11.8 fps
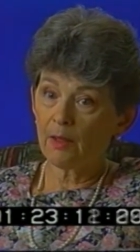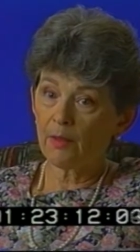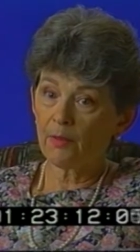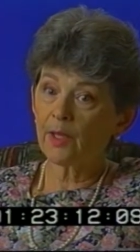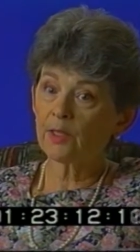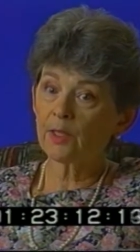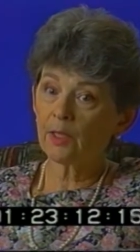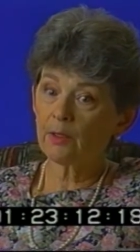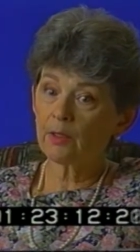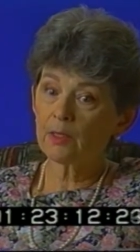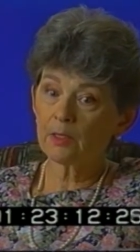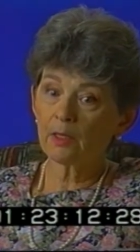They say
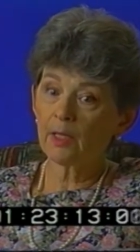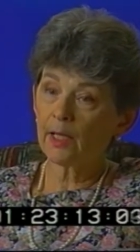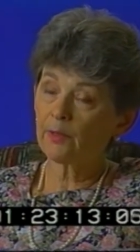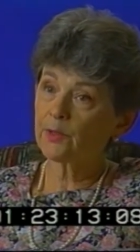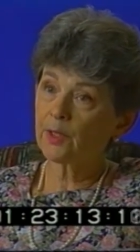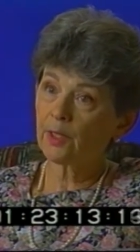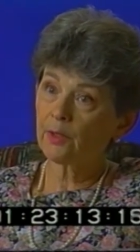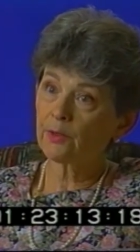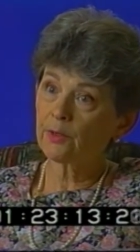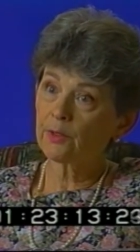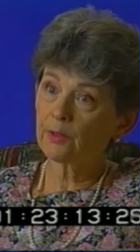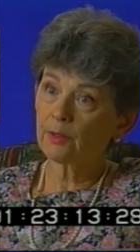that it's a lack of
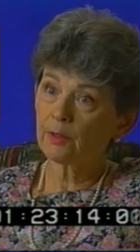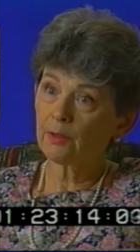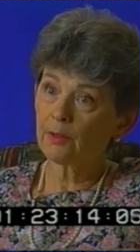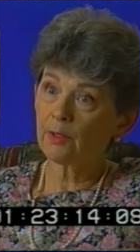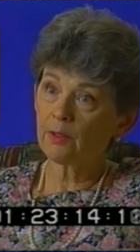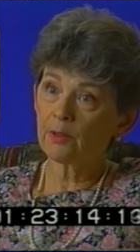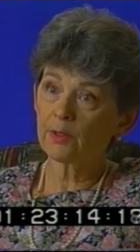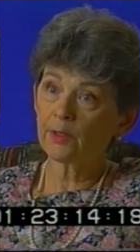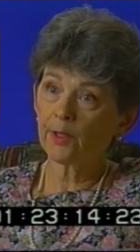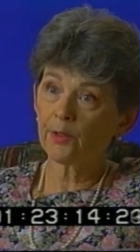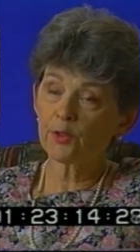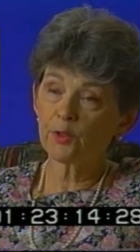standards, that the
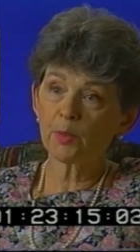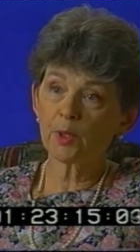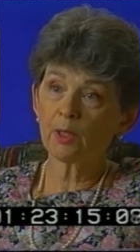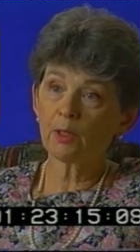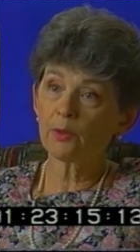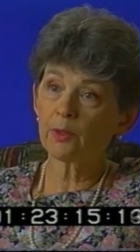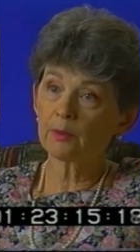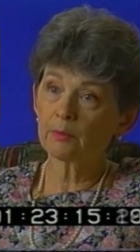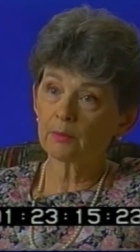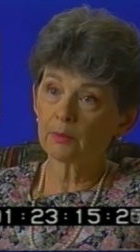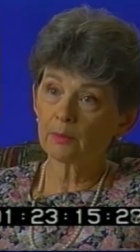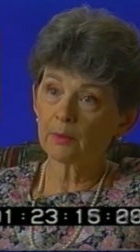standards have been lowered,
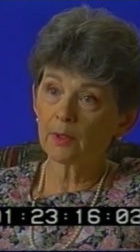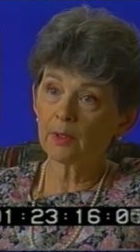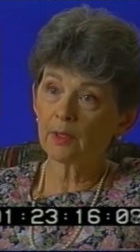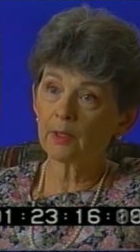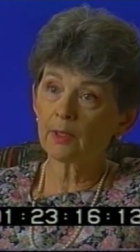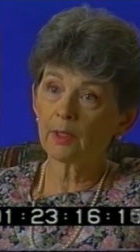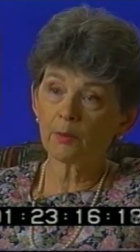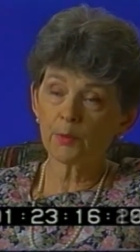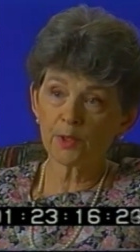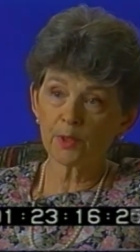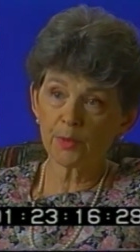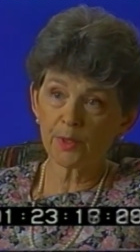and they did not wish
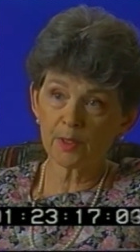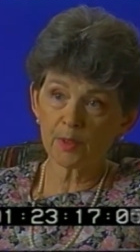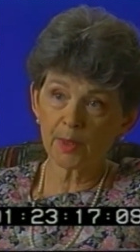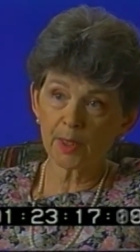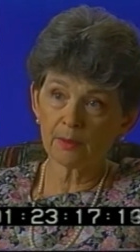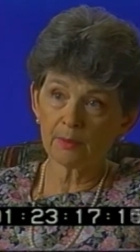to participate.